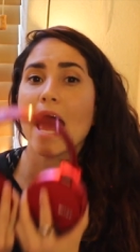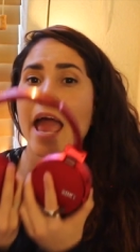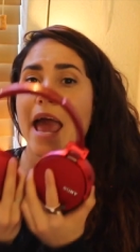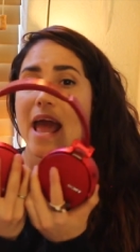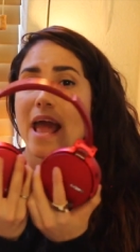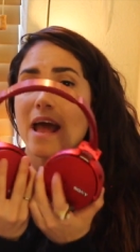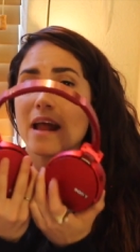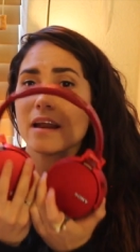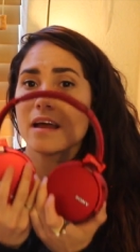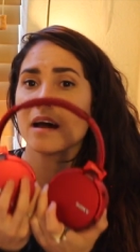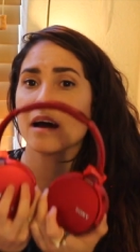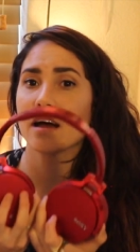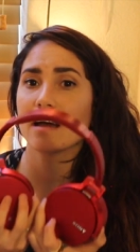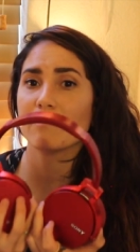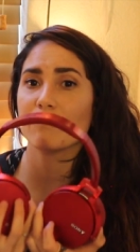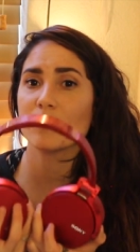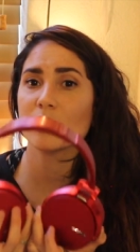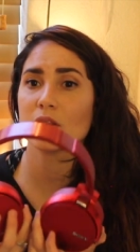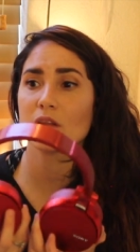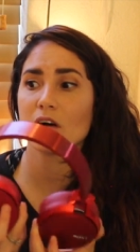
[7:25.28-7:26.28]
And
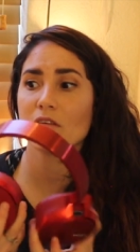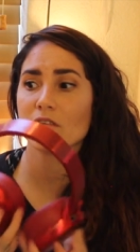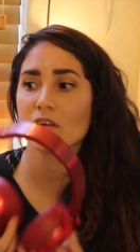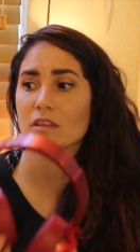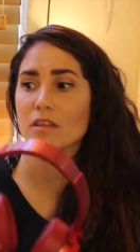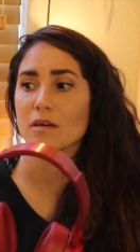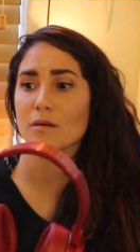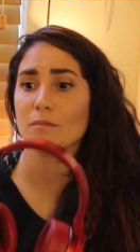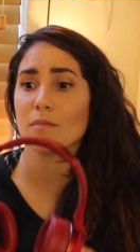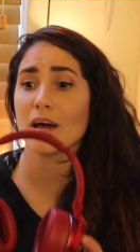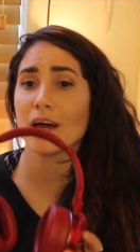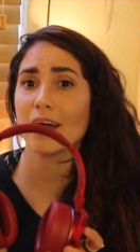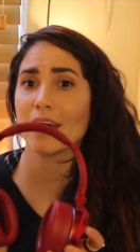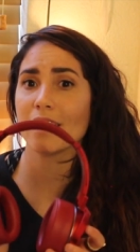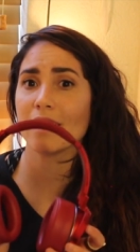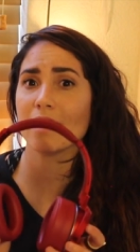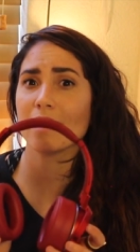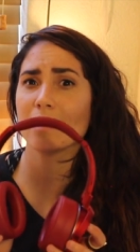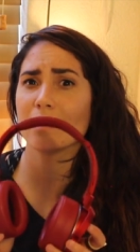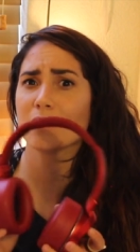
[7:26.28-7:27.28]
I've been loving them.
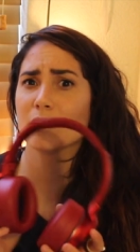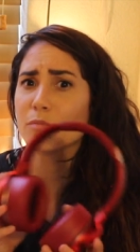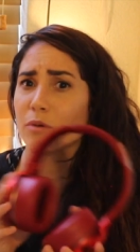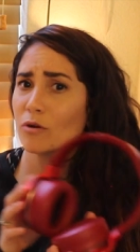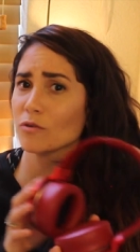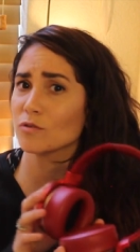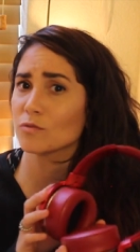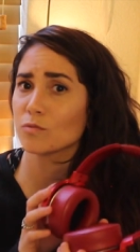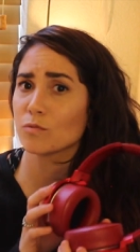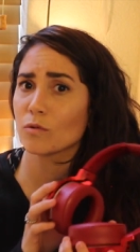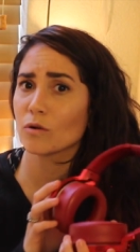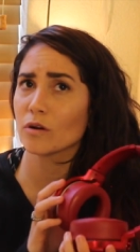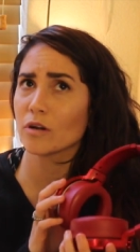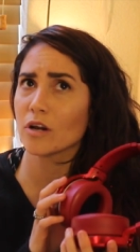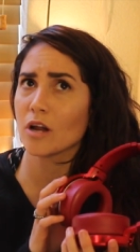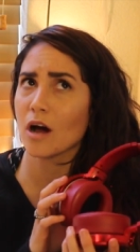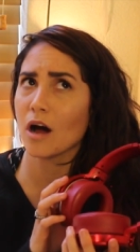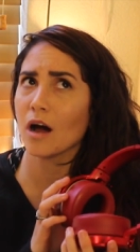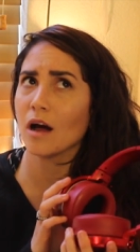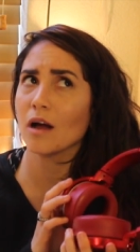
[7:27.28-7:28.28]
I the Bose were
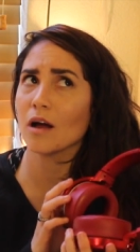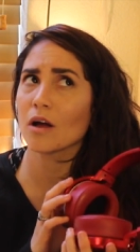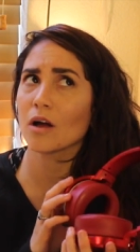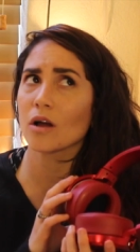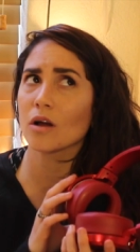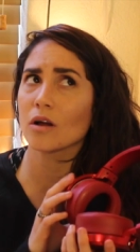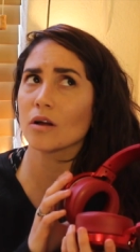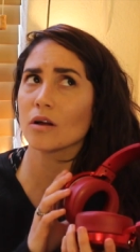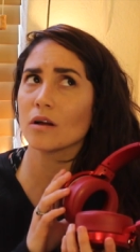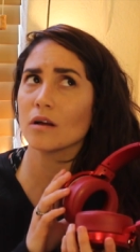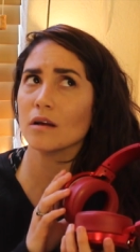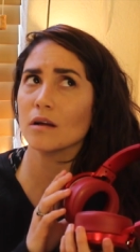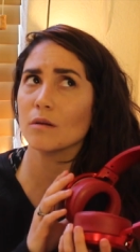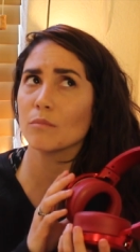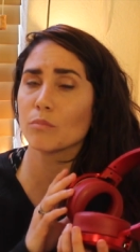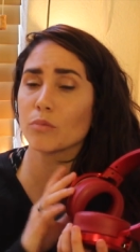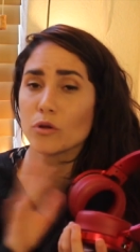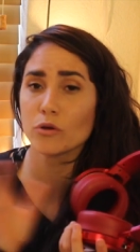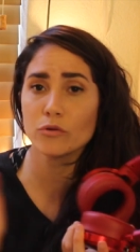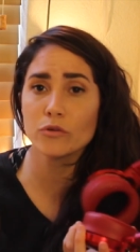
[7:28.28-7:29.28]
not
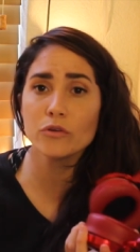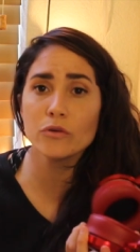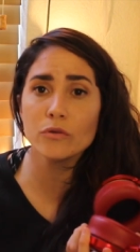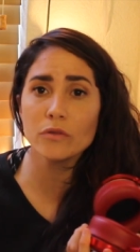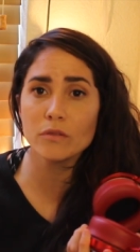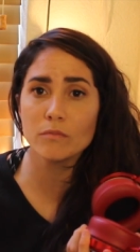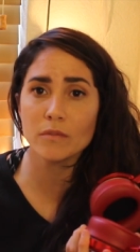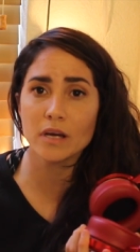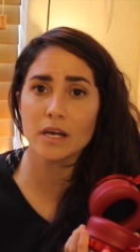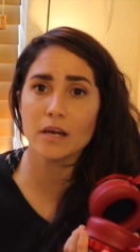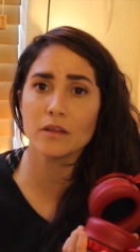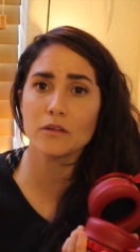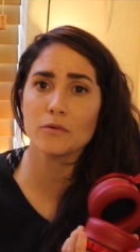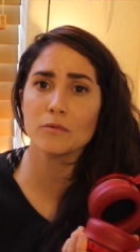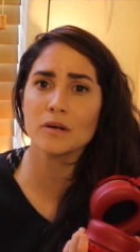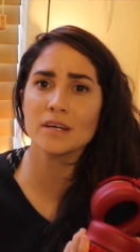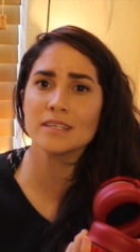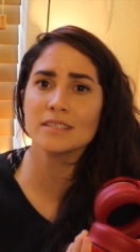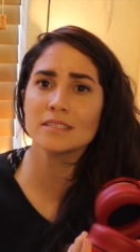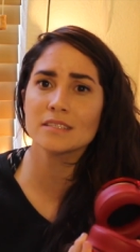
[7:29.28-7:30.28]
Bluetooth, my
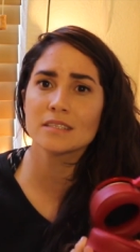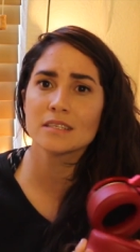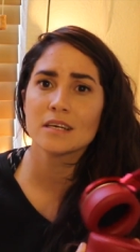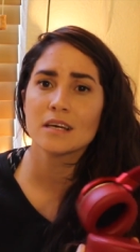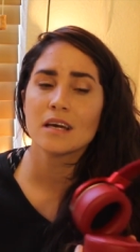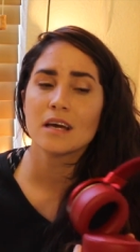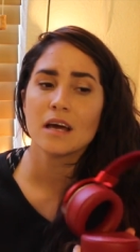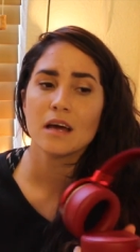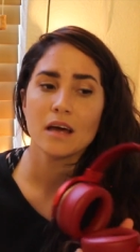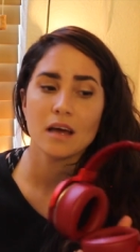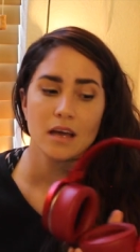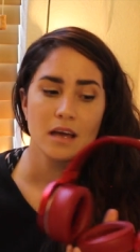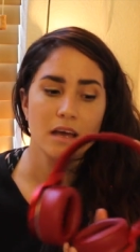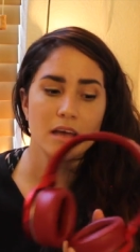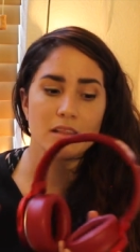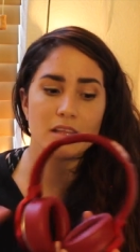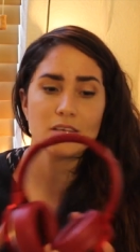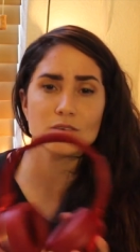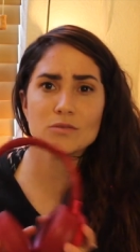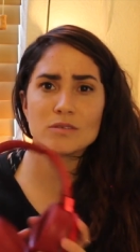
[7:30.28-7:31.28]
other ones,
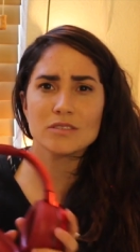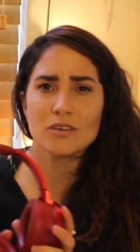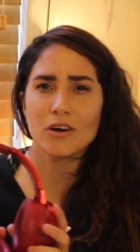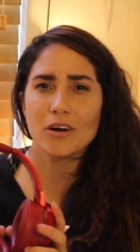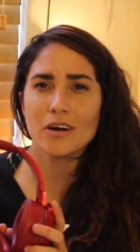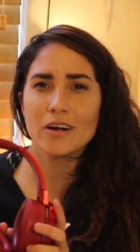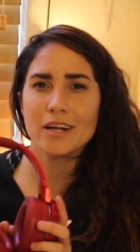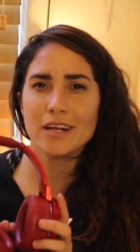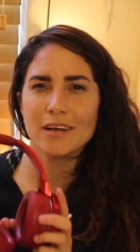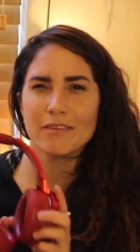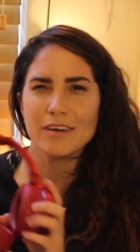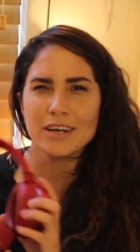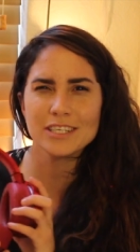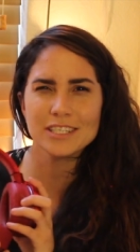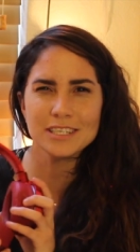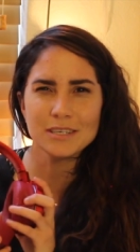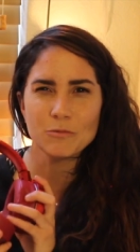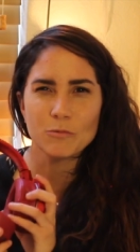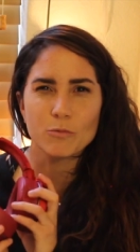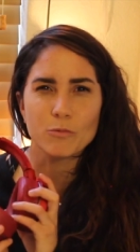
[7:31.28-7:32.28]
and these ones are, and I've
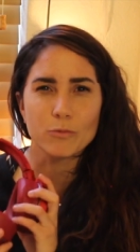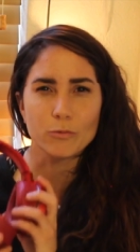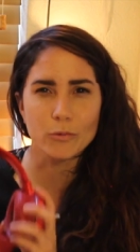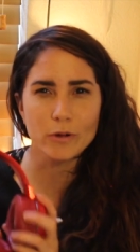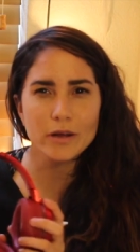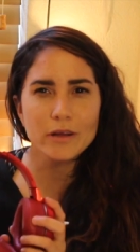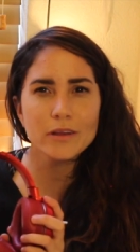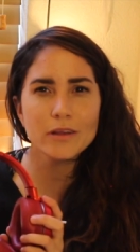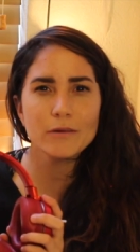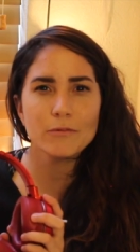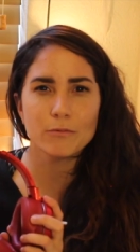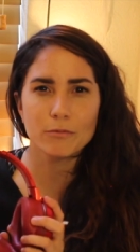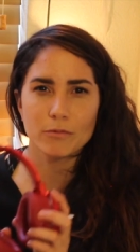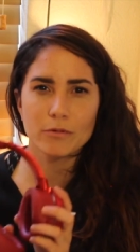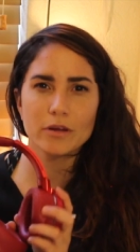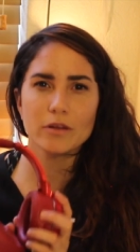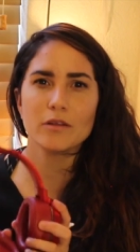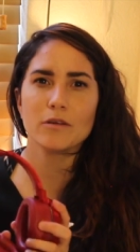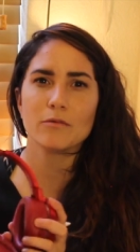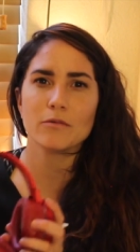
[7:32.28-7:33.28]
actually really
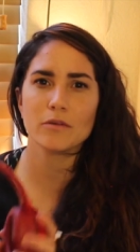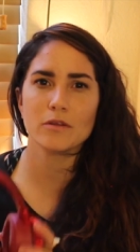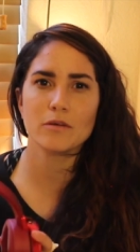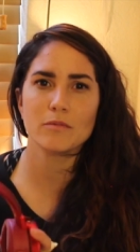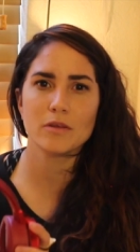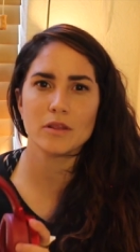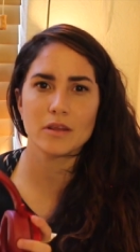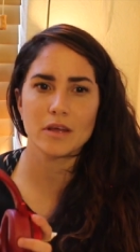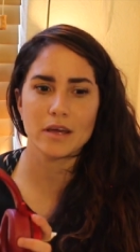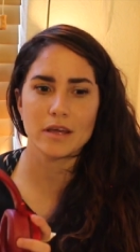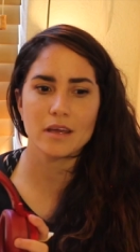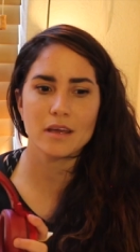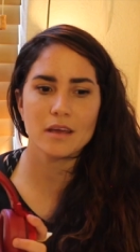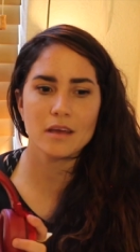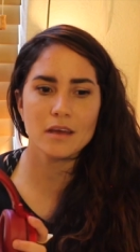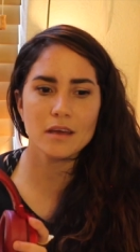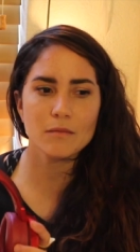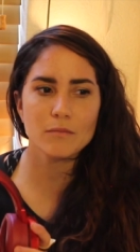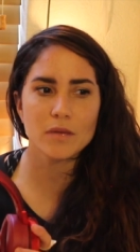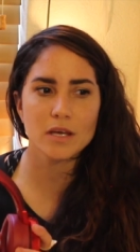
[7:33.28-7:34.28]
really really been
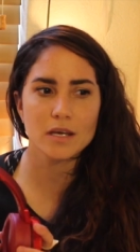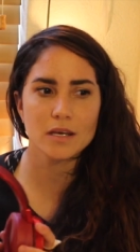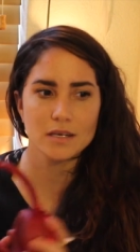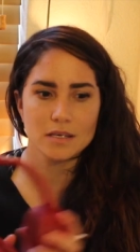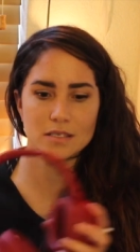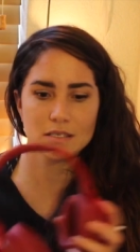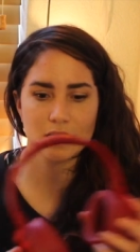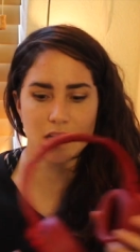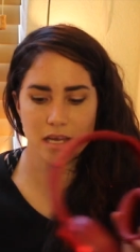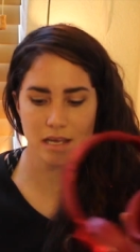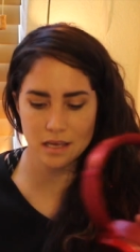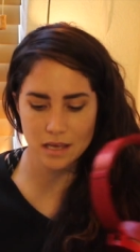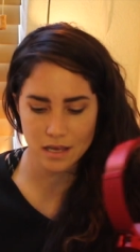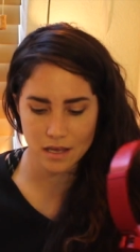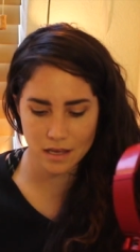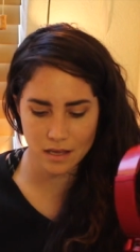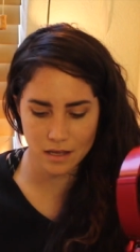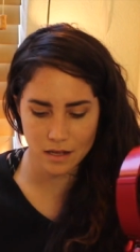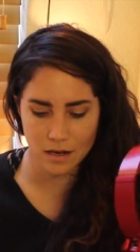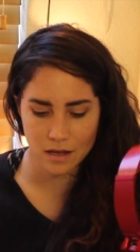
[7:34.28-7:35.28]
liking it because I
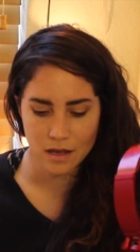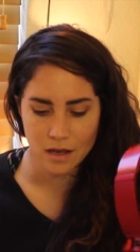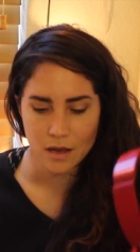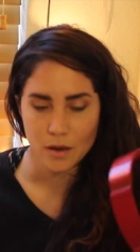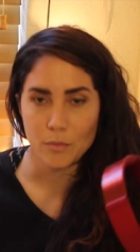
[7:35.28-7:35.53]
can